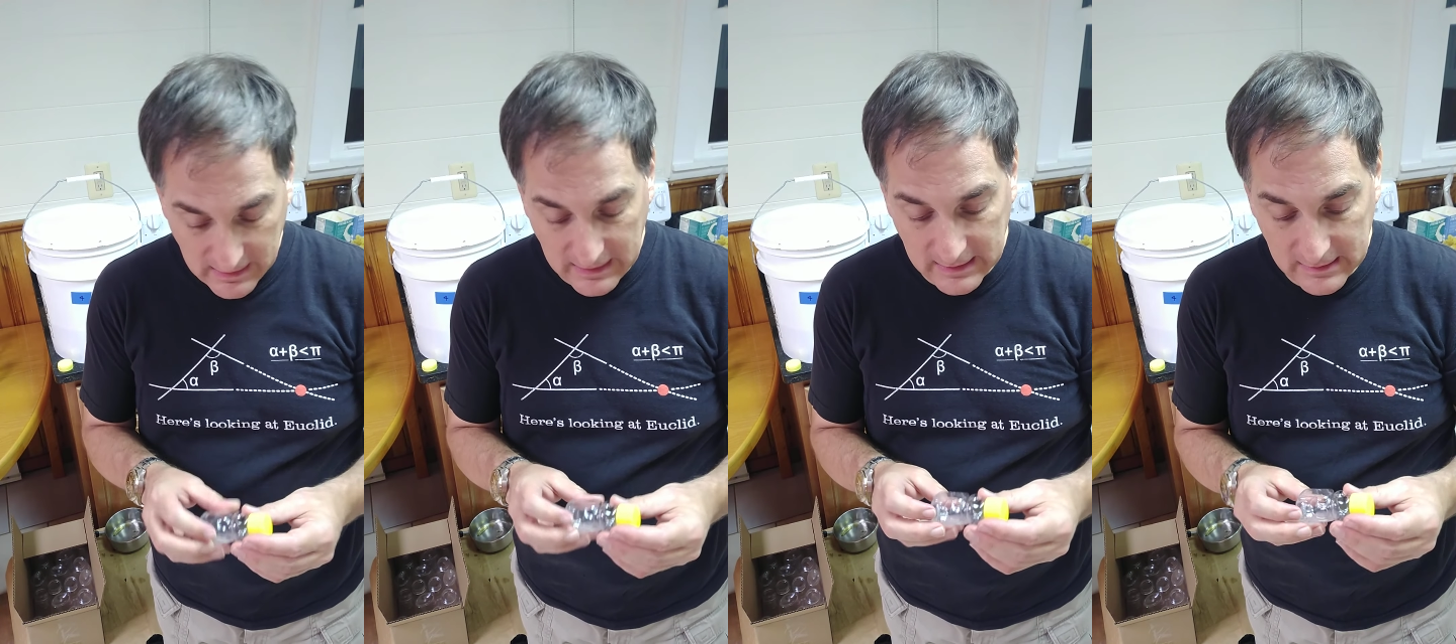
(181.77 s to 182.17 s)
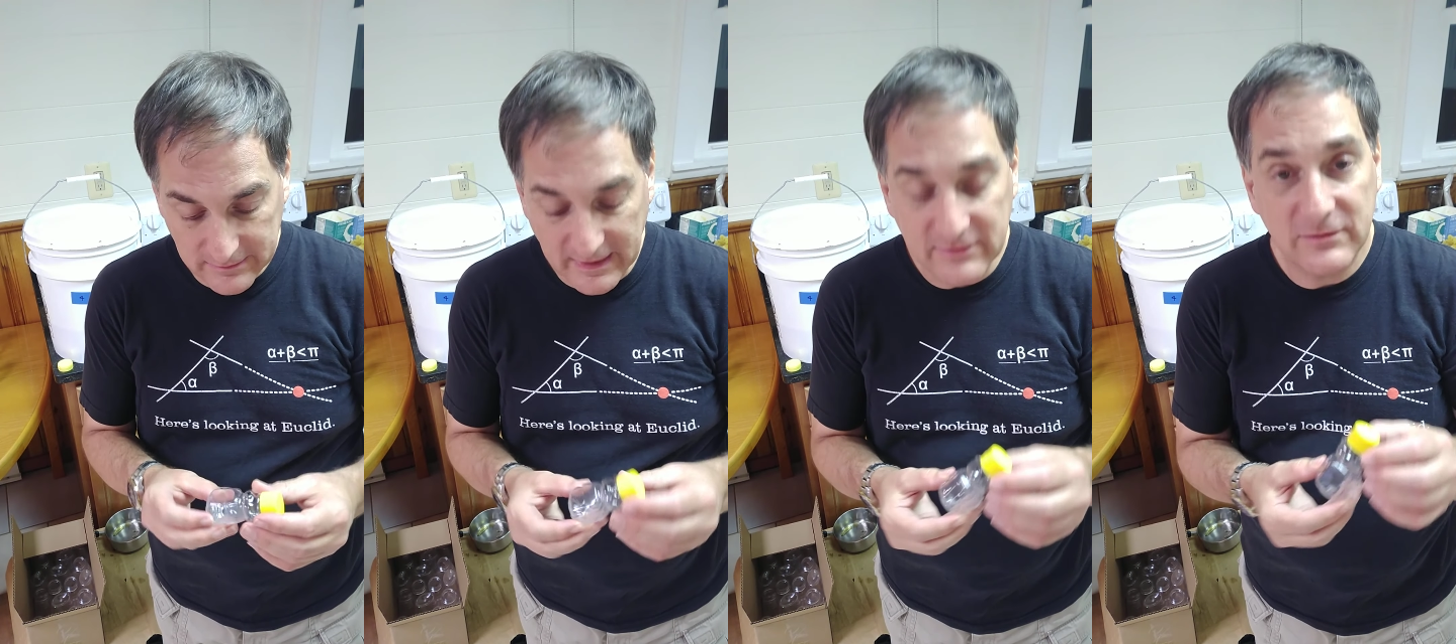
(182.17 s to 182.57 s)
and
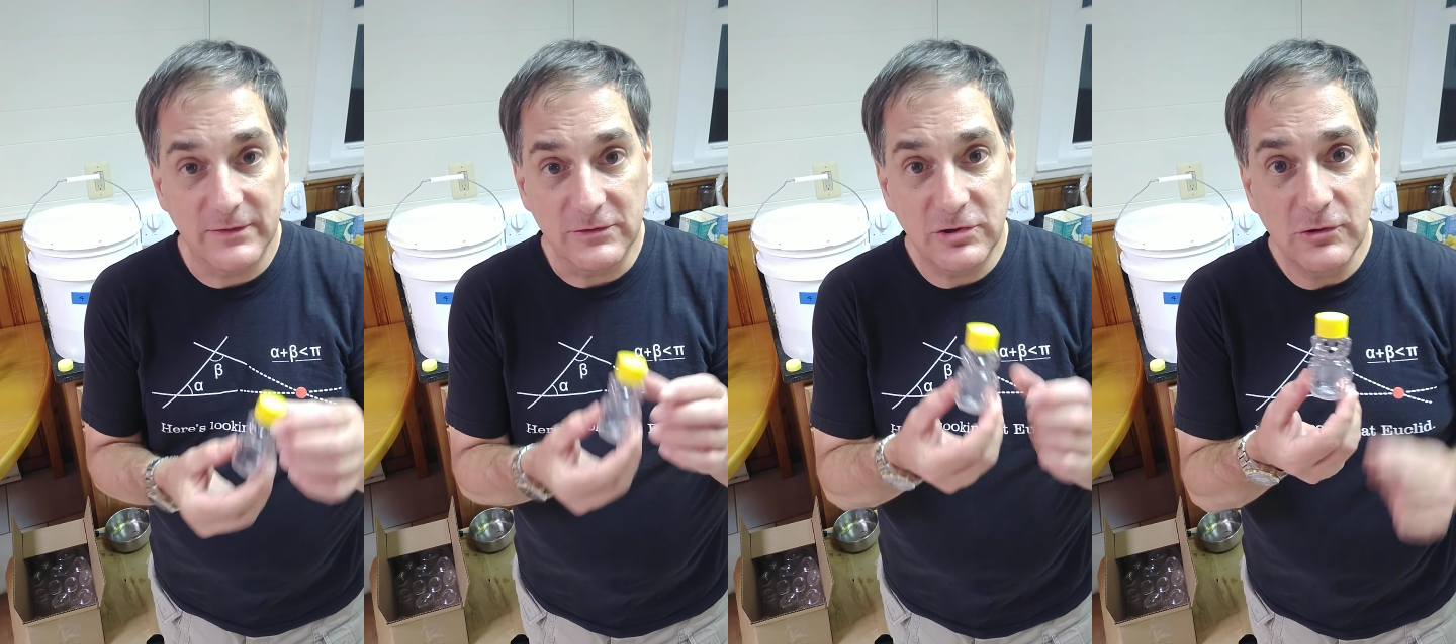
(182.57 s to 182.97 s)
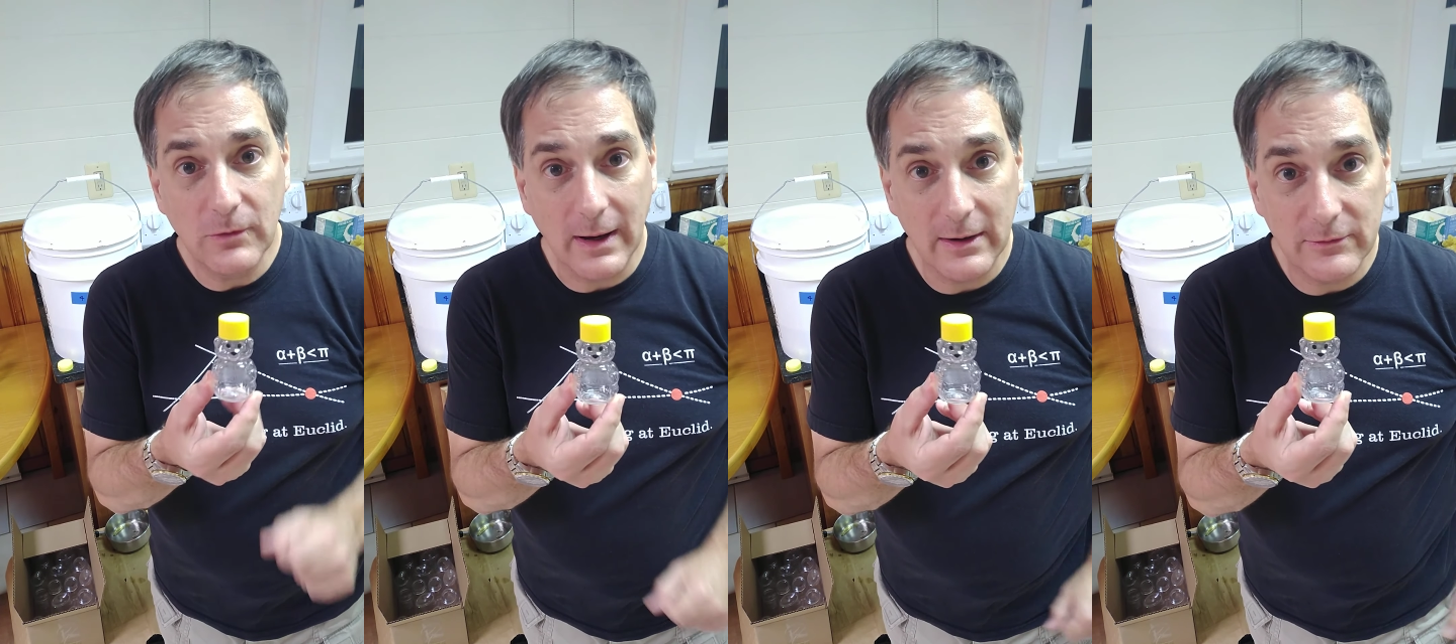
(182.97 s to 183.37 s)
that's the
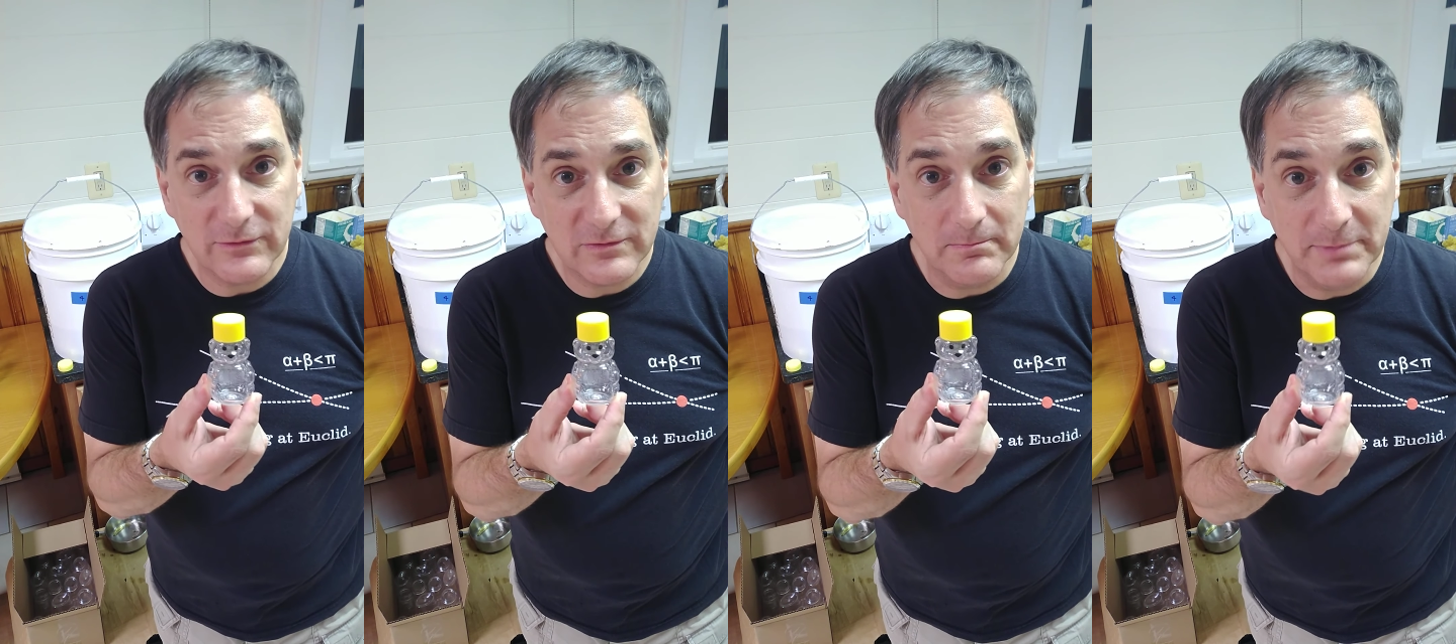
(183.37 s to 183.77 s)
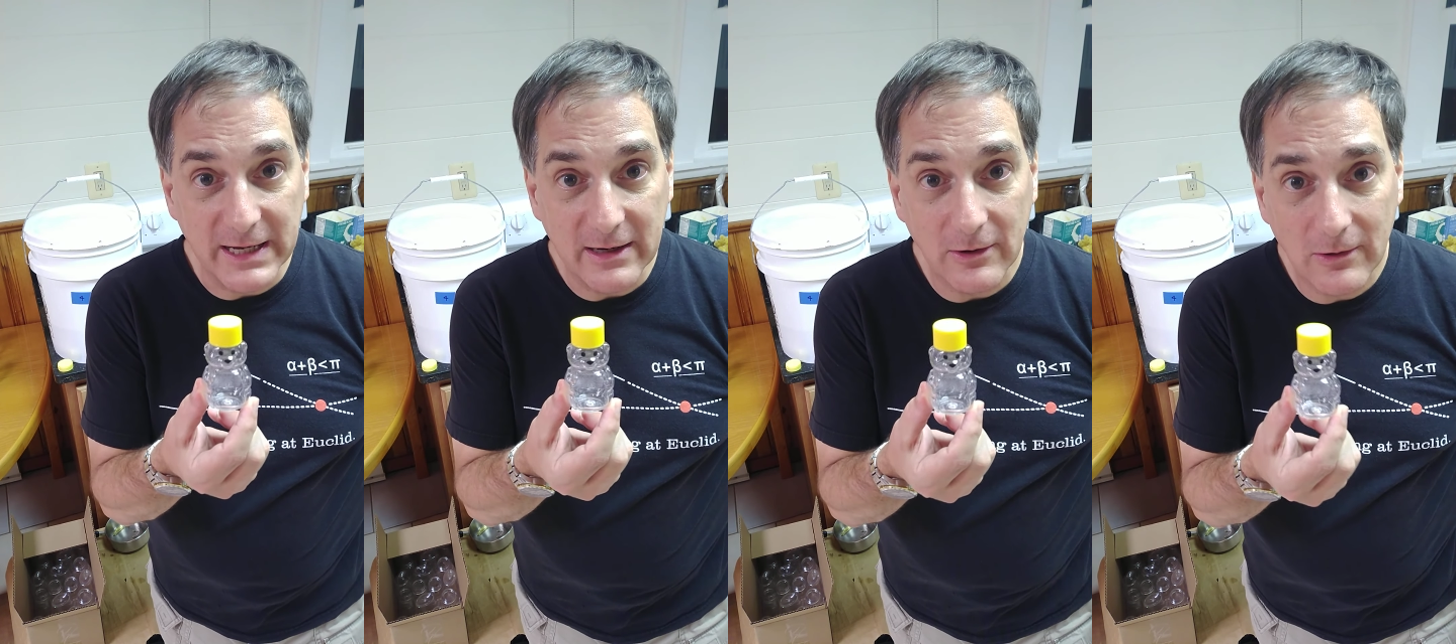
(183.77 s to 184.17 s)
2-ounce
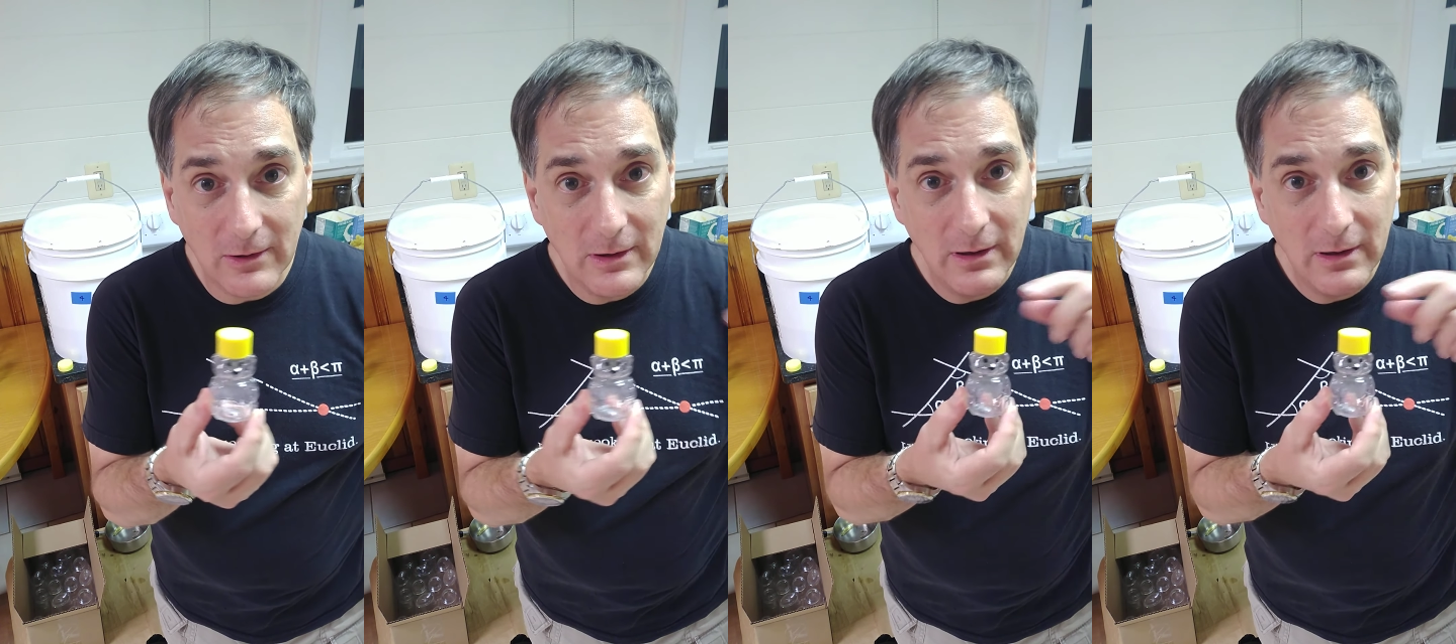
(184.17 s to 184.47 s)
Bear.